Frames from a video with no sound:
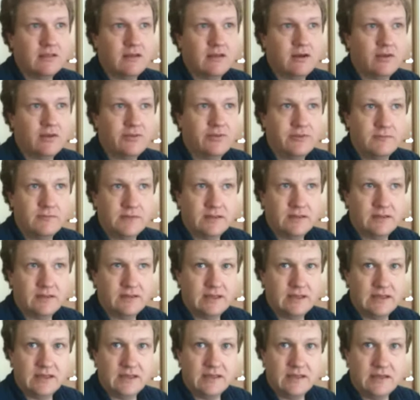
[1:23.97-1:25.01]

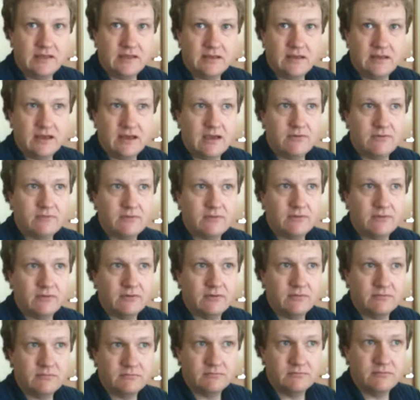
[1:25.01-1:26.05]
Ultimately,
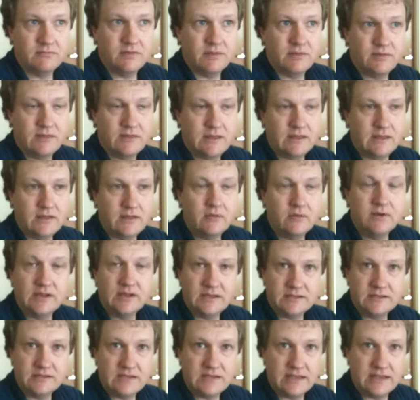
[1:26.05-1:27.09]
after the unit
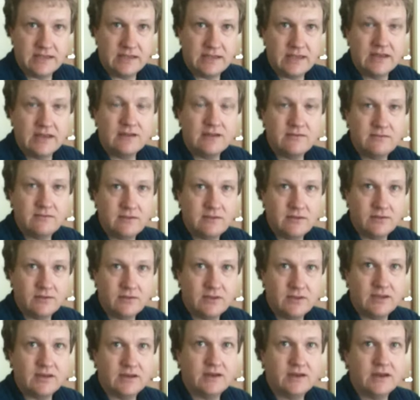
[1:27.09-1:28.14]
is at the end of the
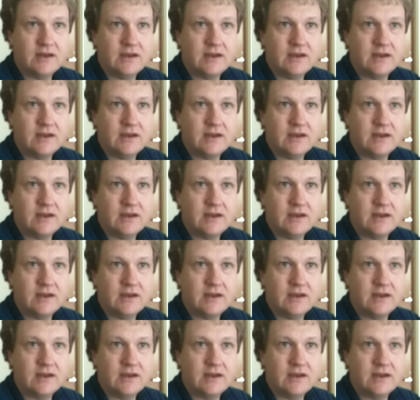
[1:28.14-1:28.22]
unit,